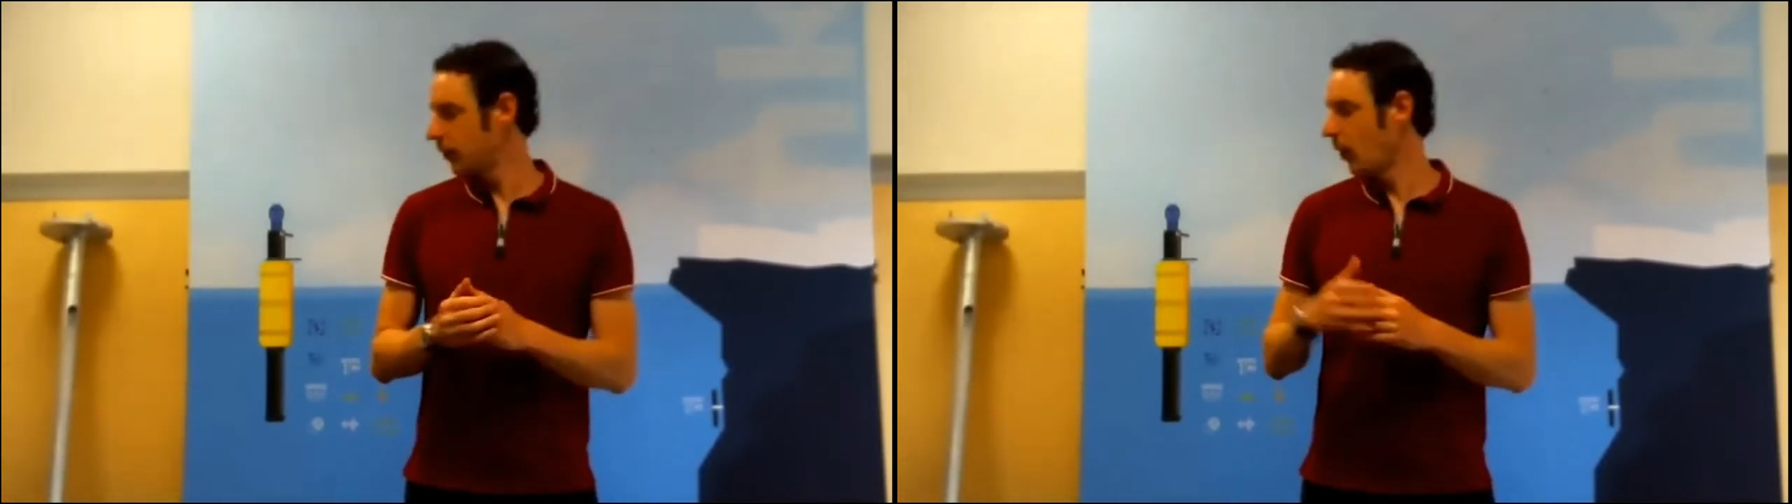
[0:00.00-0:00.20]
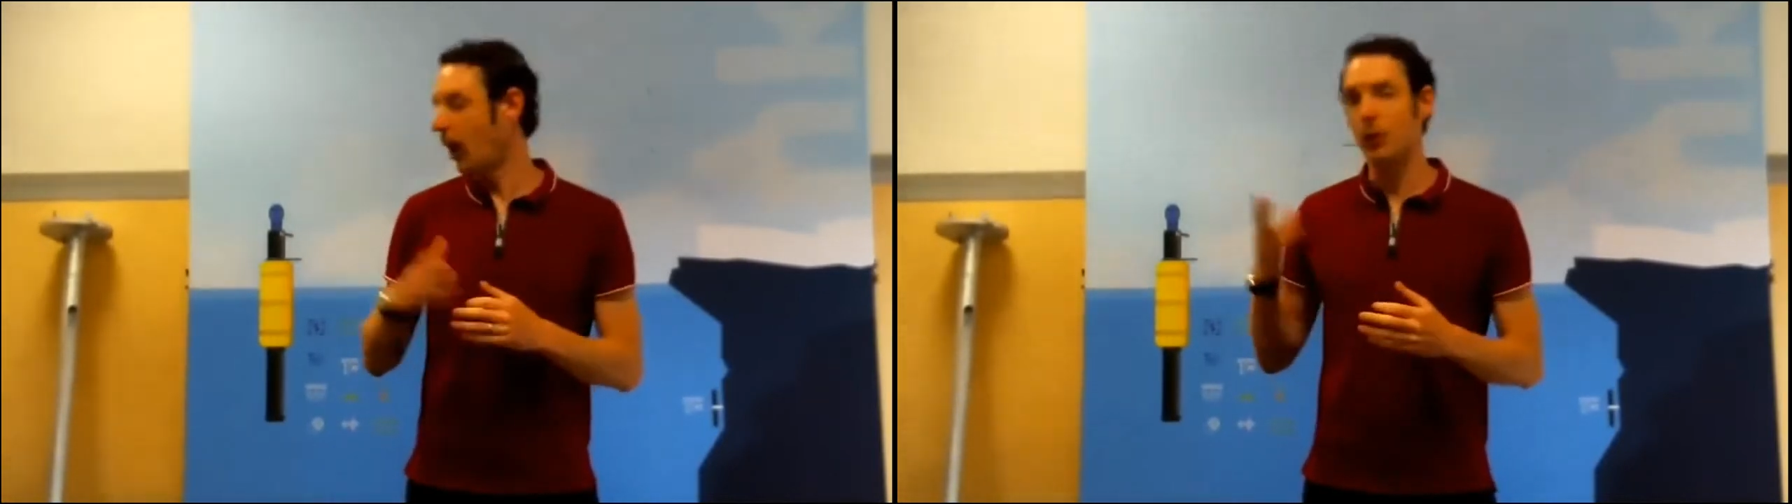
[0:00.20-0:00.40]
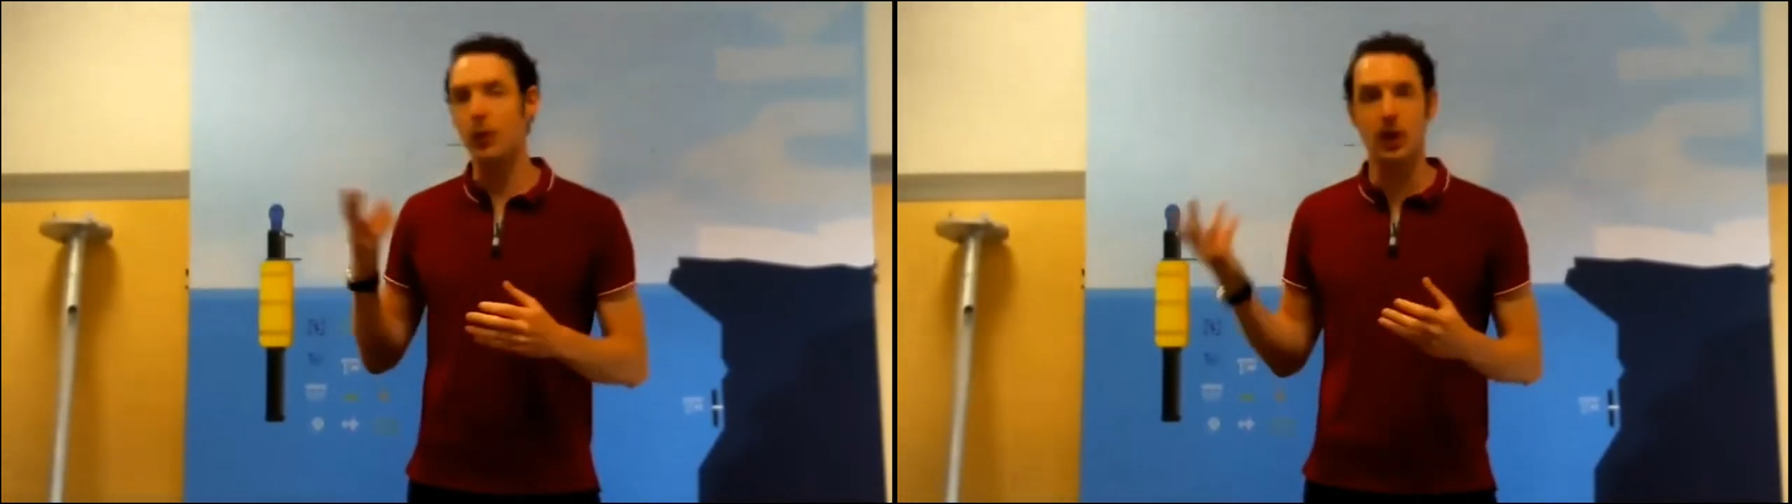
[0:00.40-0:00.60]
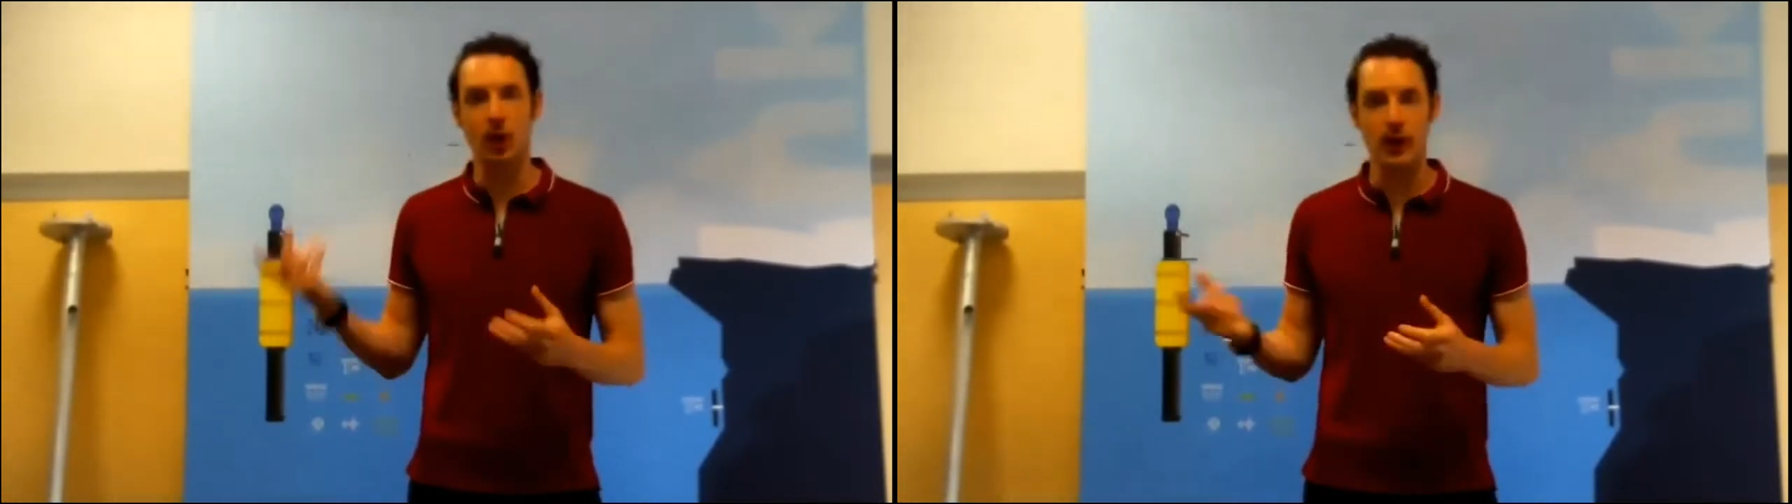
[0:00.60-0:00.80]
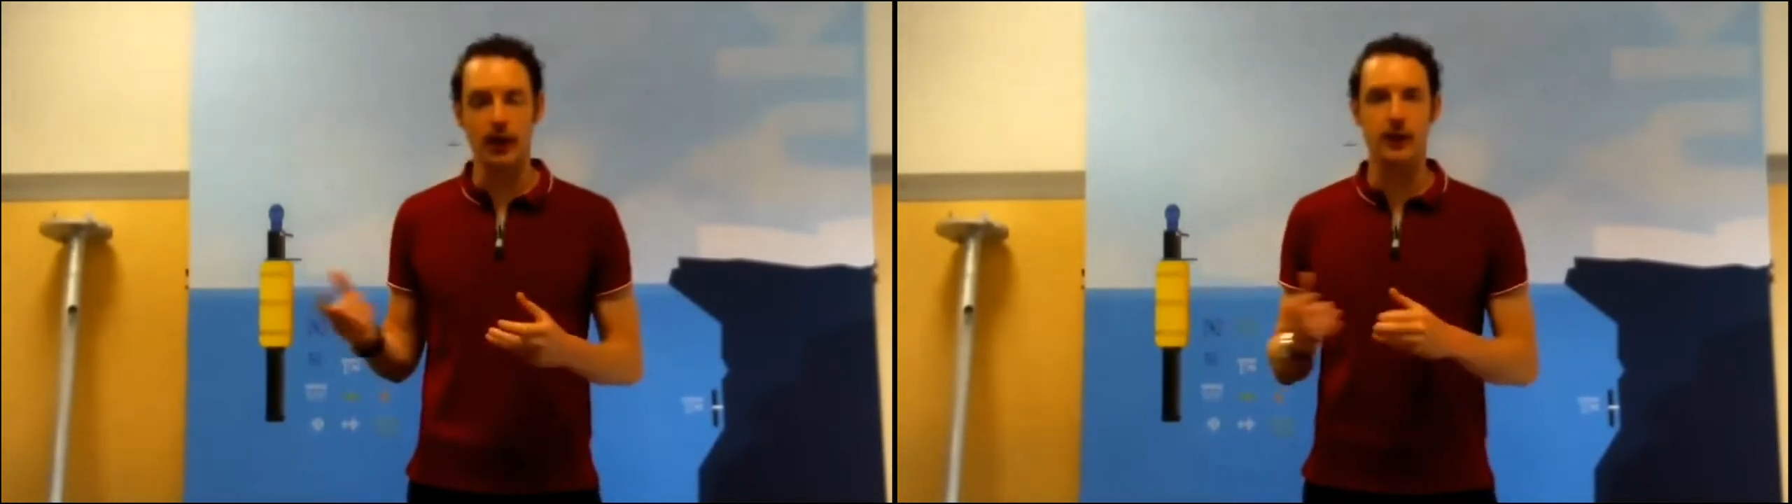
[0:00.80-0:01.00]
so I will
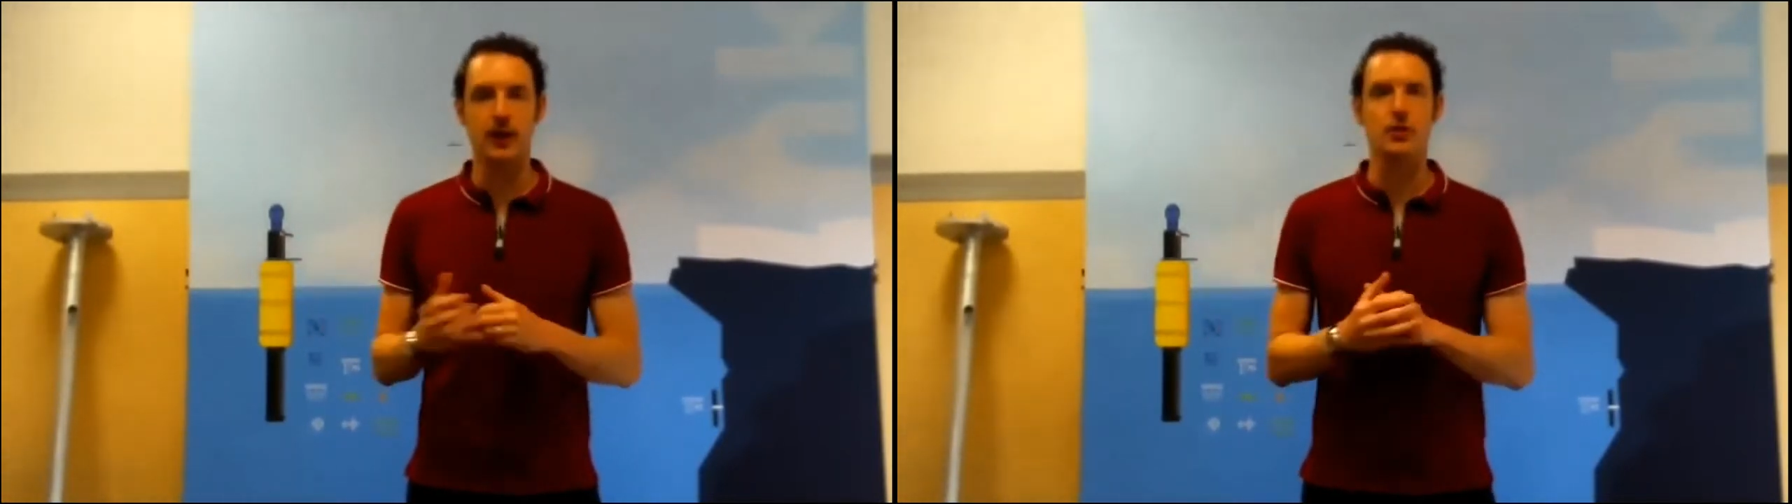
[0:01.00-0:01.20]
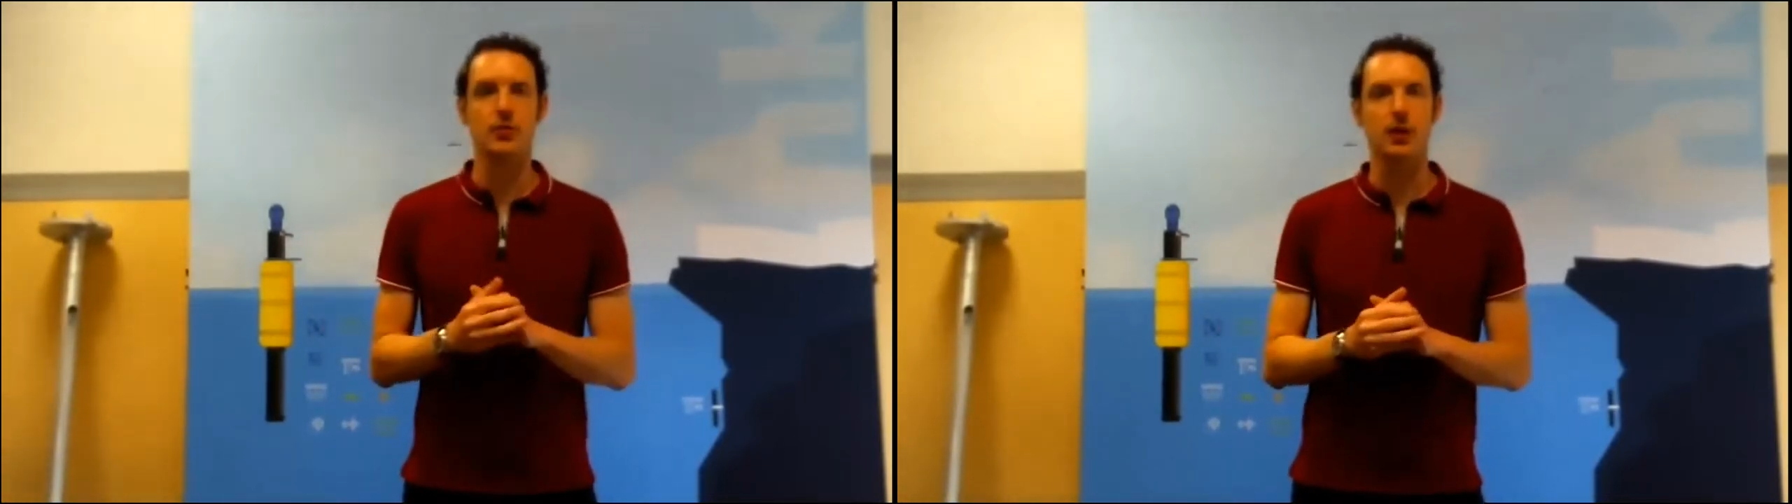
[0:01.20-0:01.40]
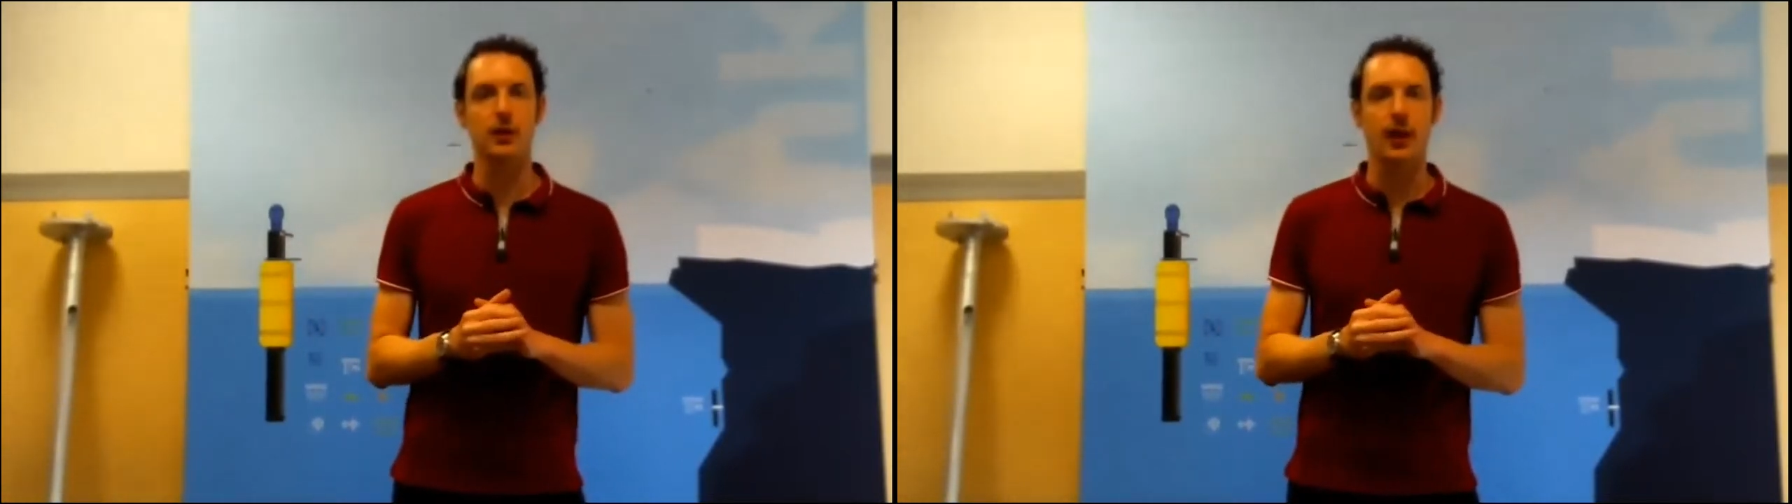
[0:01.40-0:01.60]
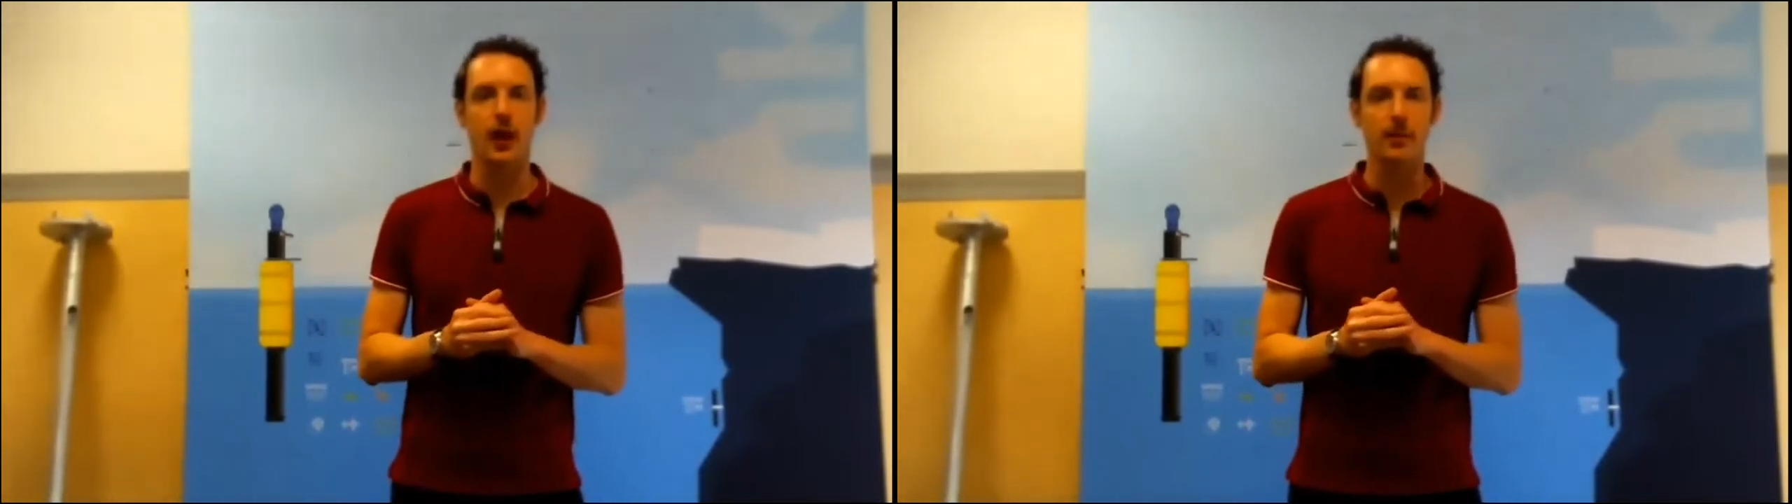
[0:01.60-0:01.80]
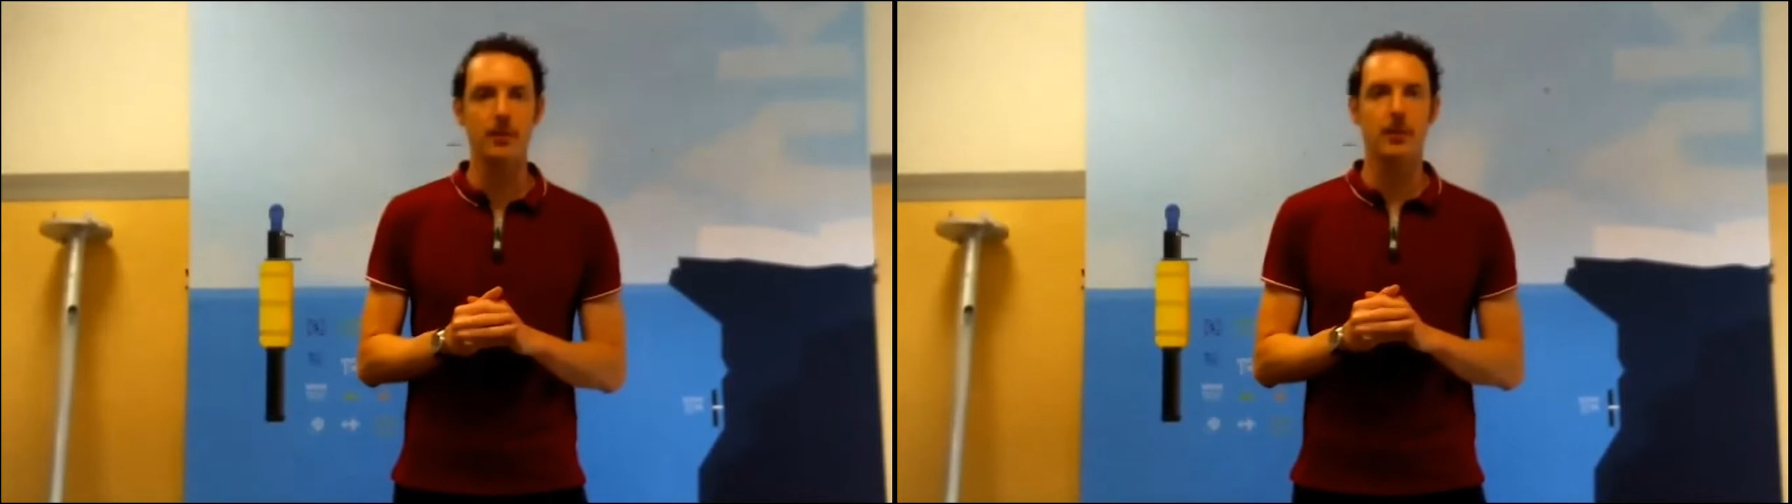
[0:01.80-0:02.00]
connect in real
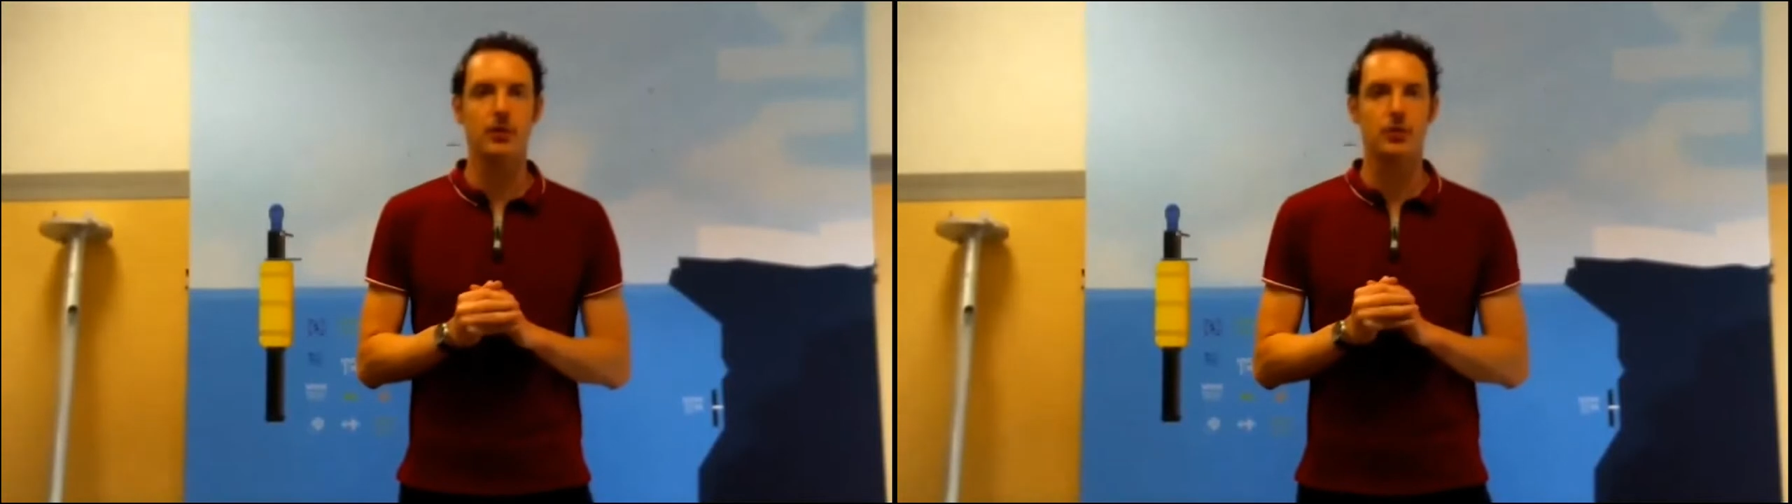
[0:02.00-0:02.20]
time